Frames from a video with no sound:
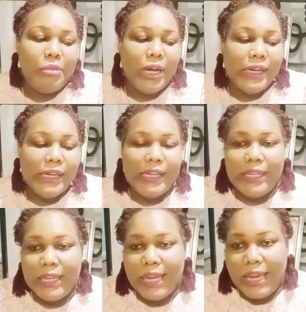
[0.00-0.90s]
But
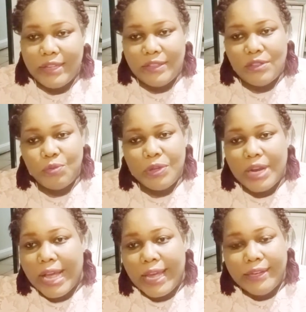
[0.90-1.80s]
in the cases
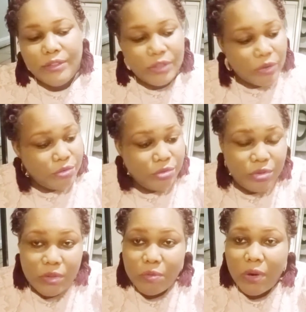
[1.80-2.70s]
where I don't
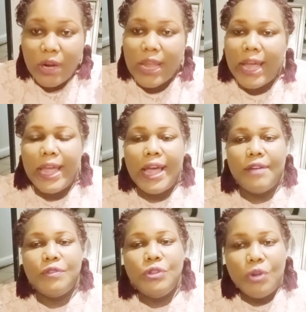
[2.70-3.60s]
do the work, I
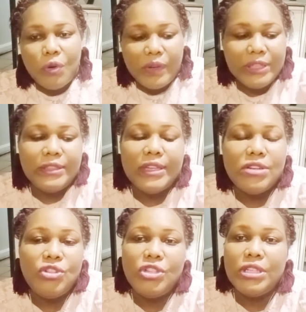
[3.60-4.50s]
have no
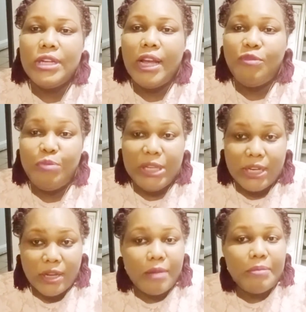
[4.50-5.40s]
intention of
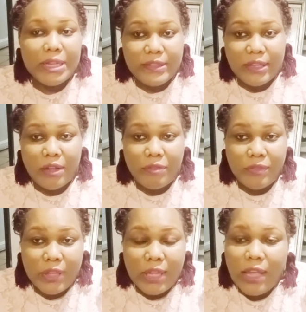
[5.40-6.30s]
beating up
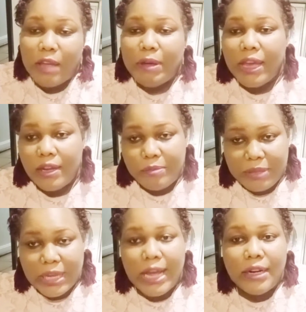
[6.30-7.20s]
myself. Am I going to
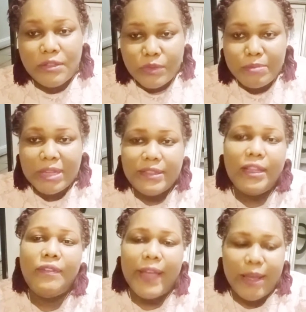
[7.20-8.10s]
be honest with
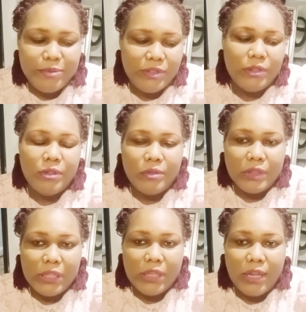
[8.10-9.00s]
myself?
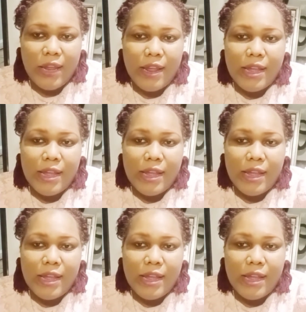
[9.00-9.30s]
Absolutely.